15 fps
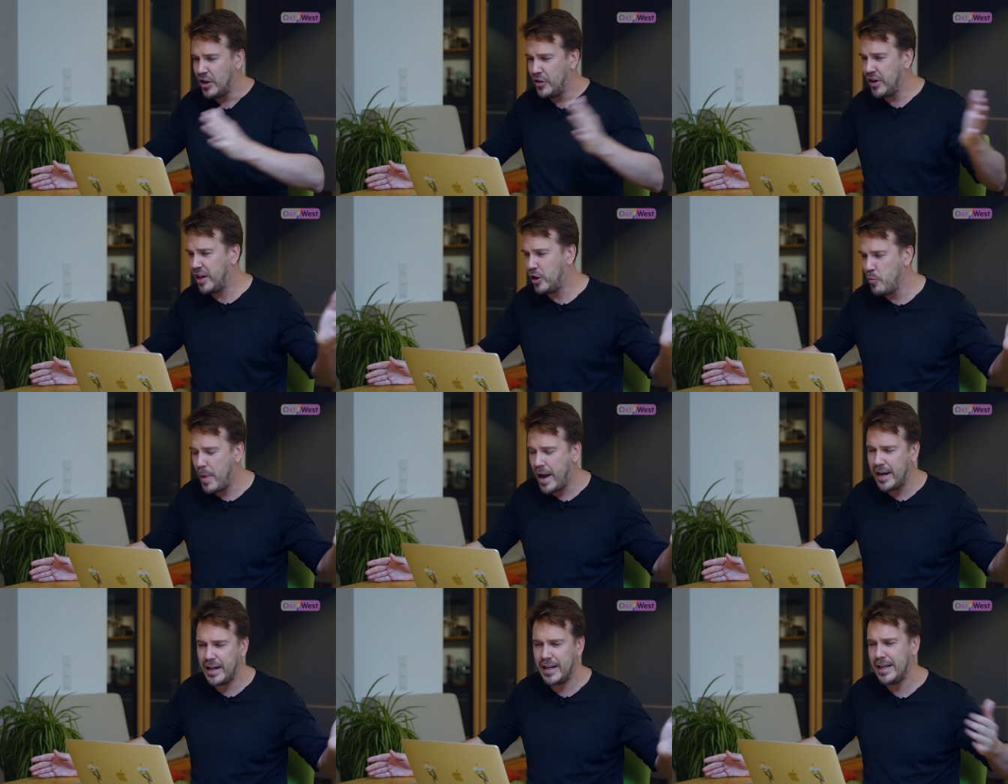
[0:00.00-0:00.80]
the
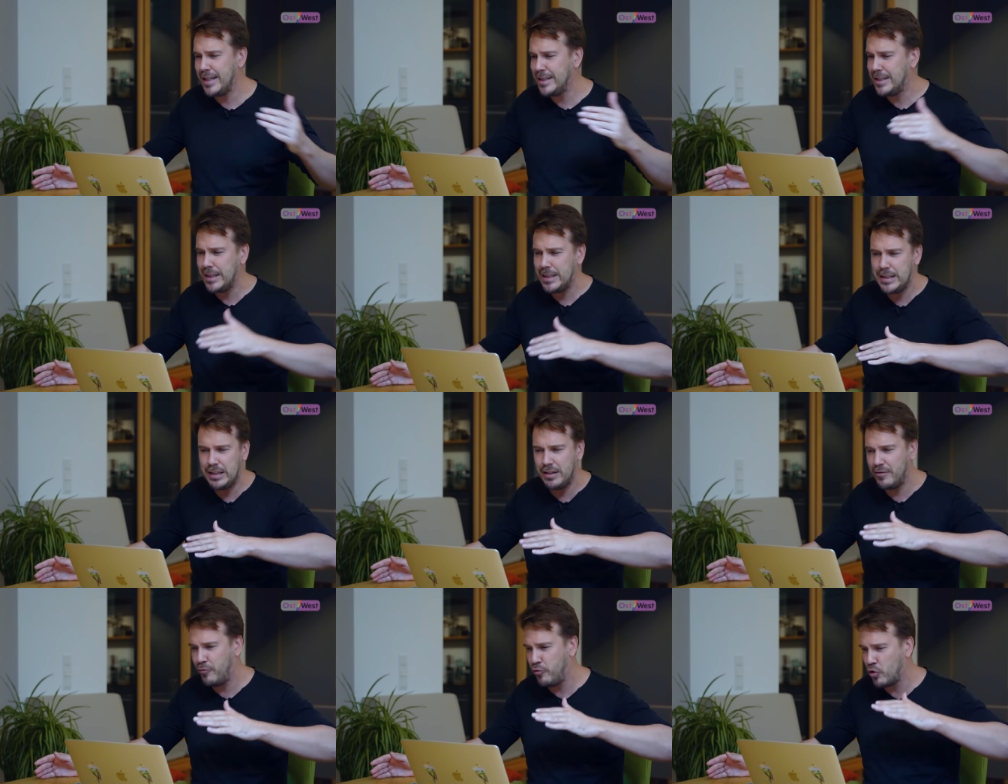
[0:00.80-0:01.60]
humanity
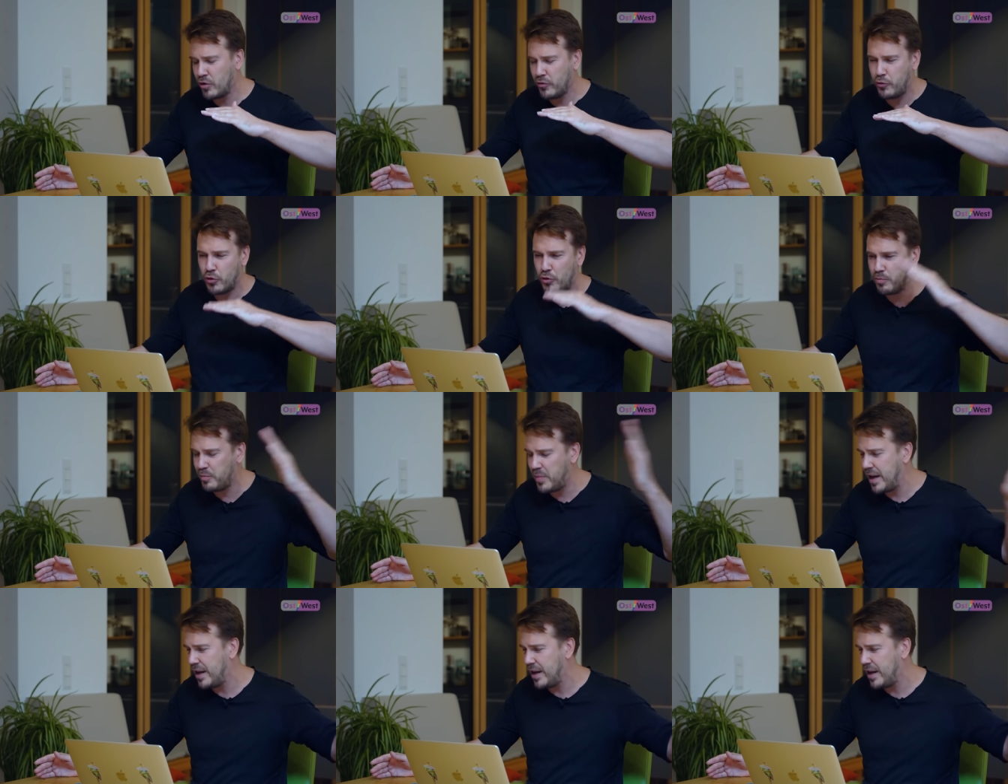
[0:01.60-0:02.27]
existed for, for